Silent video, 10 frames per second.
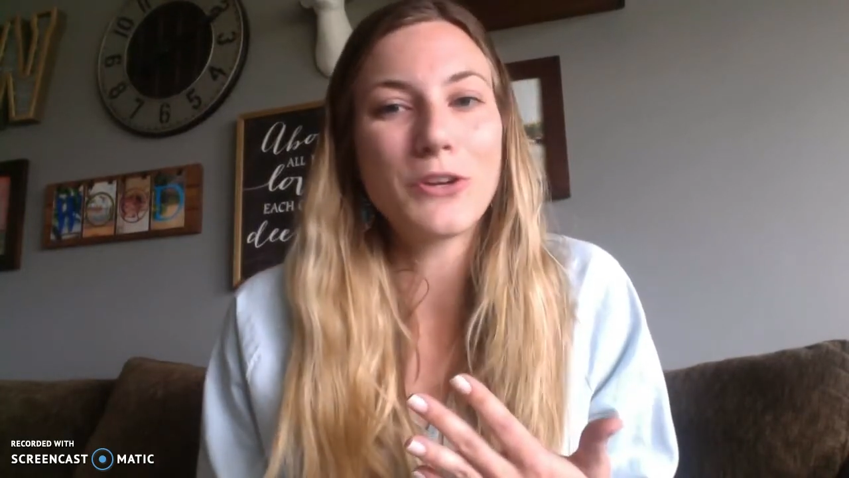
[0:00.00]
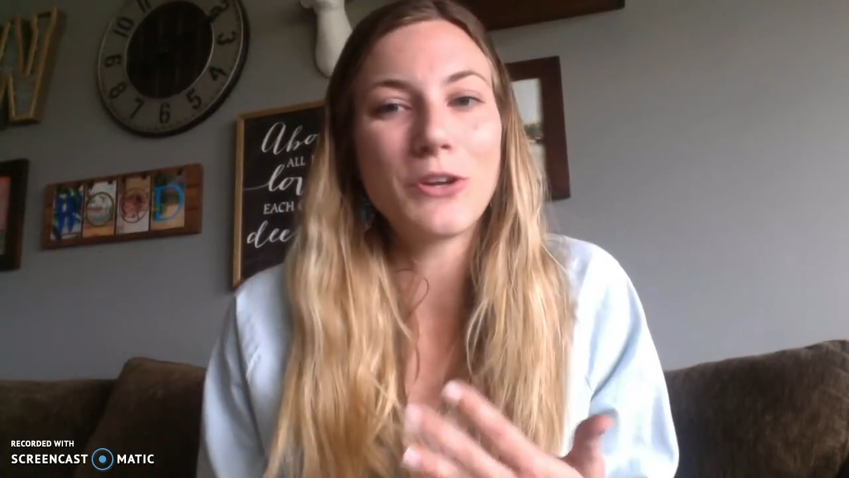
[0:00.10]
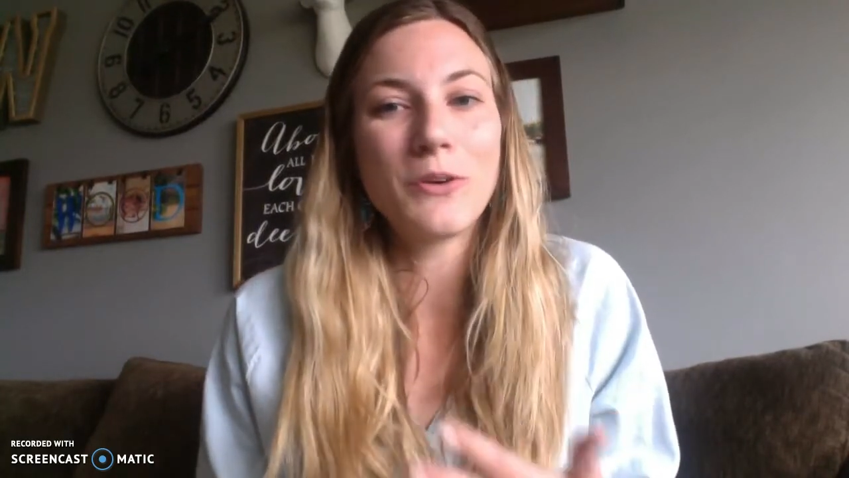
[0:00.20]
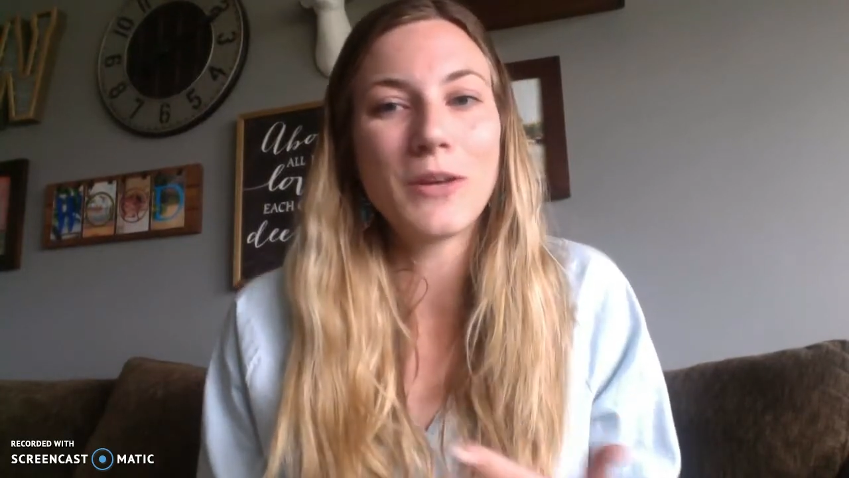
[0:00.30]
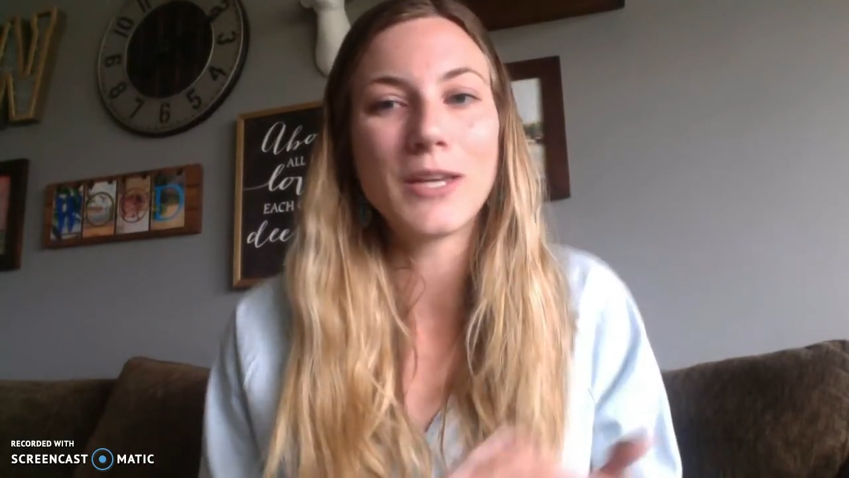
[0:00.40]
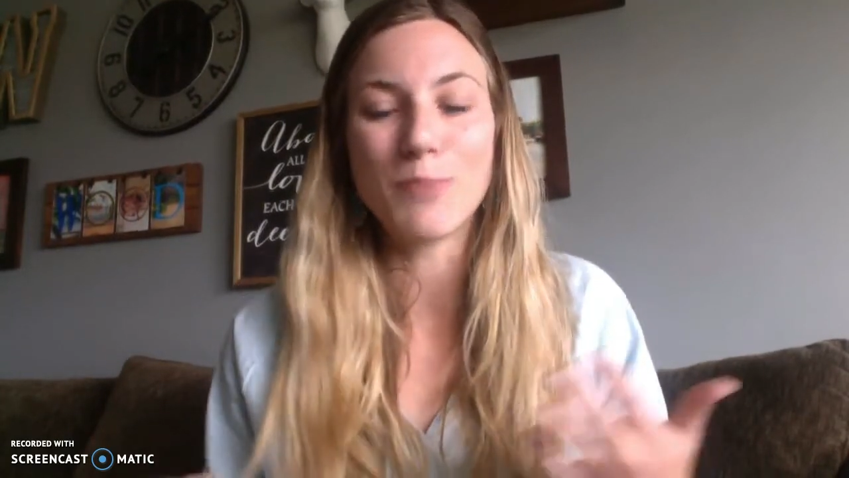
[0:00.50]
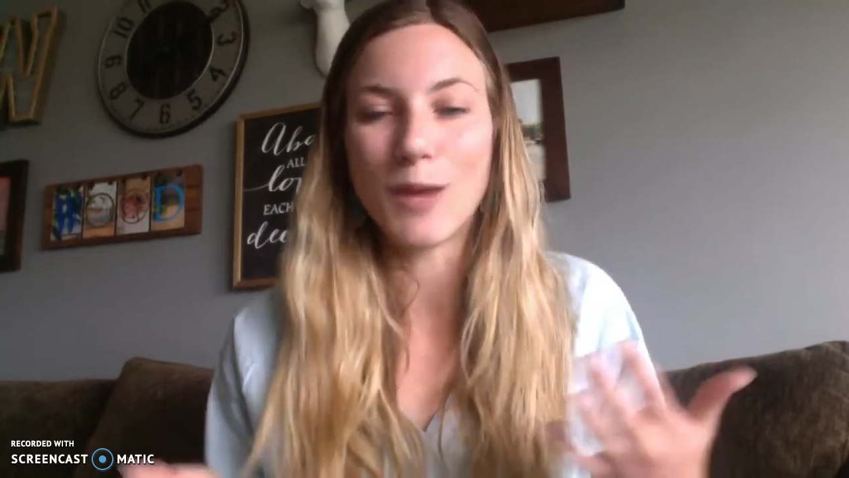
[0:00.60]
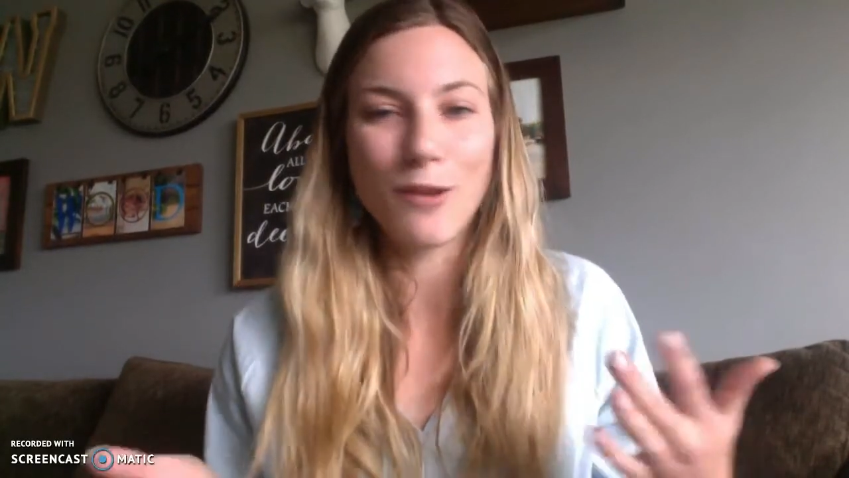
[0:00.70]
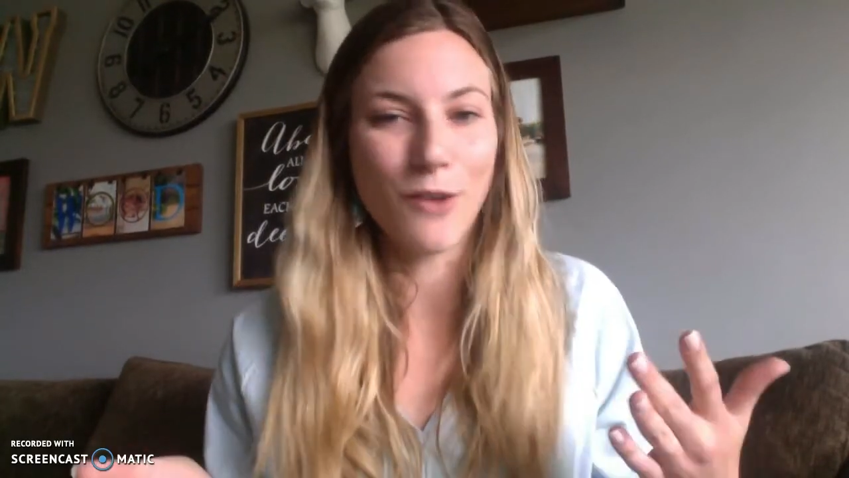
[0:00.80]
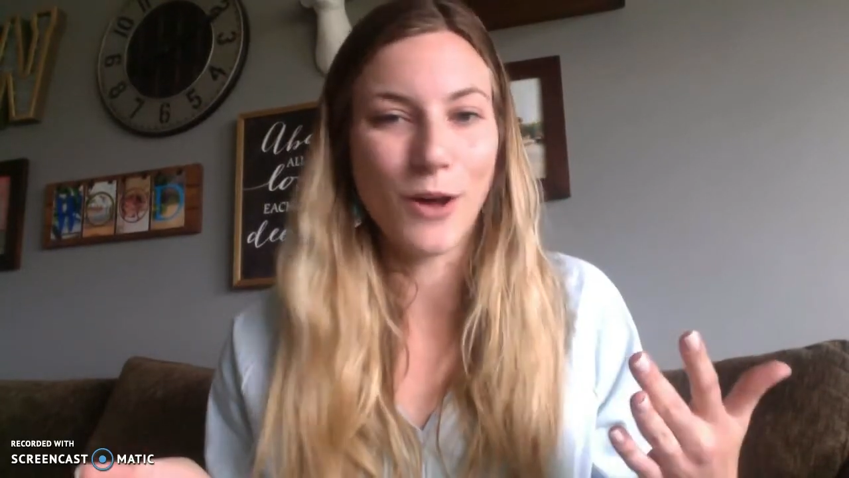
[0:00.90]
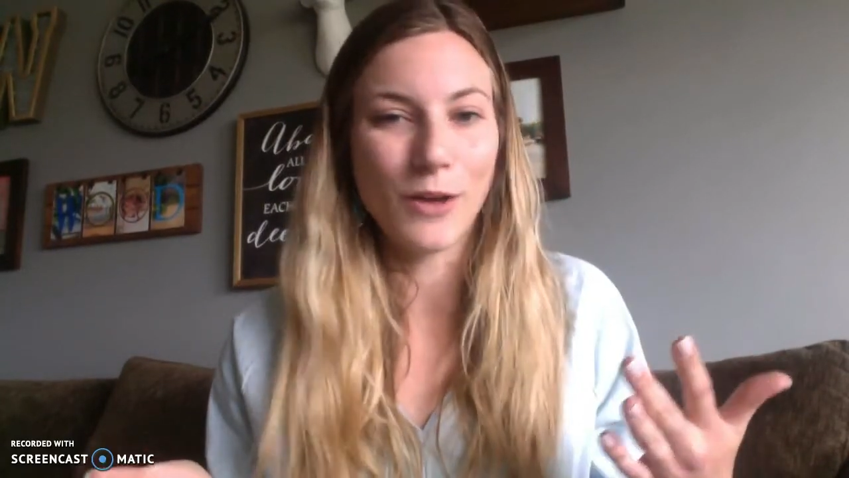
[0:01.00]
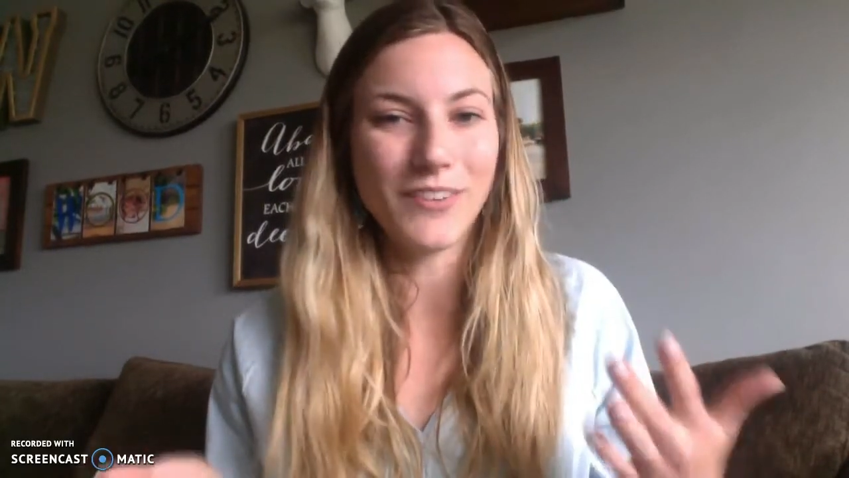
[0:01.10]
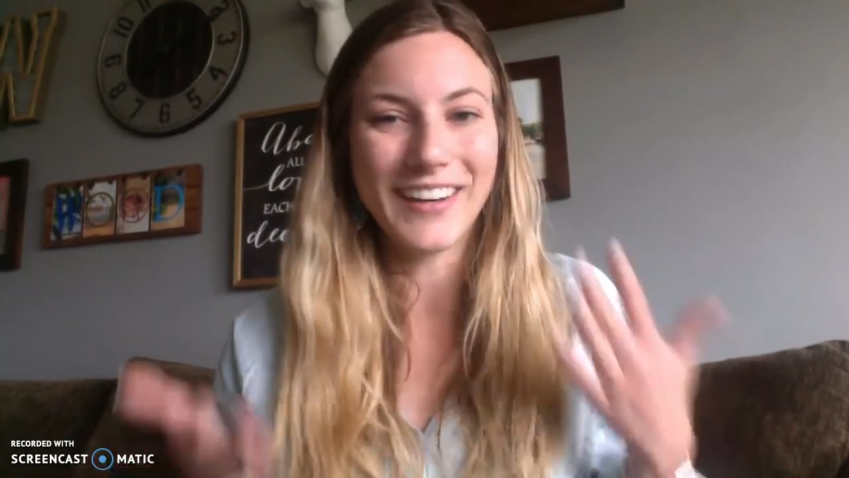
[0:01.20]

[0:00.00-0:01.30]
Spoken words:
do is be involved